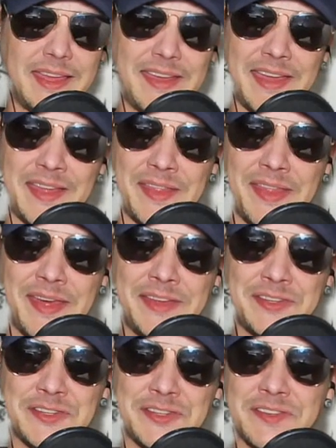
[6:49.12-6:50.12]
And that's
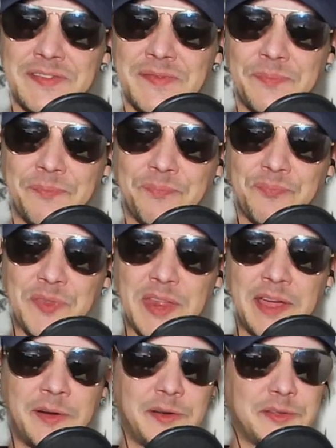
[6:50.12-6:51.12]
just,
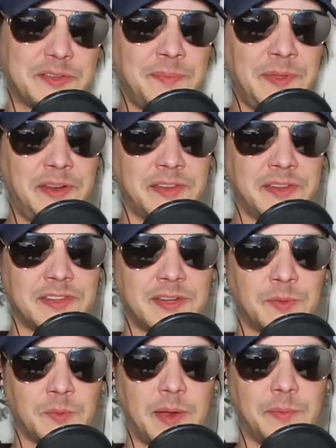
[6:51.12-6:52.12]
I don't know, something doesn't sit
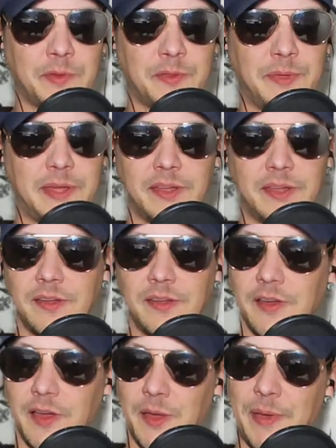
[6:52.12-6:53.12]
right with me
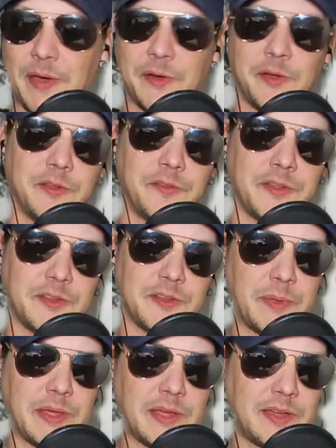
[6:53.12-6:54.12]
about all of this,
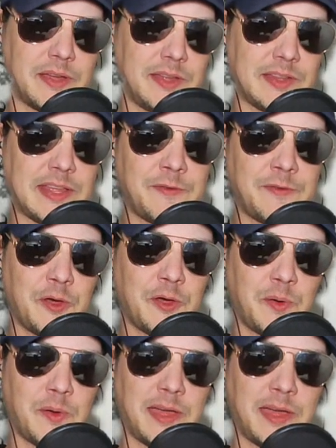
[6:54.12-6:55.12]
because even
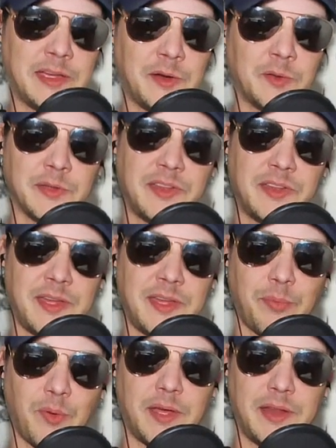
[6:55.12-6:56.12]
though I can only take
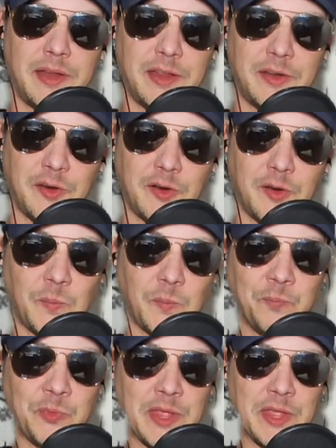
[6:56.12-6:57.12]
Brett and her
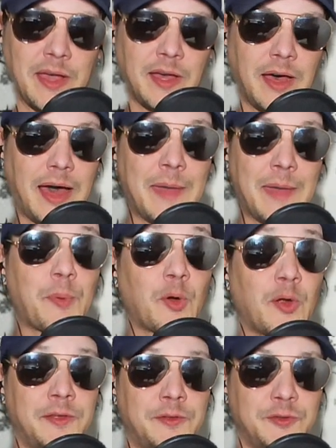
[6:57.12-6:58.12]
hyper
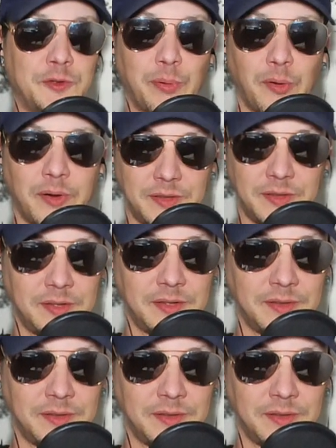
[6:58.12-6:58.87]
exuberant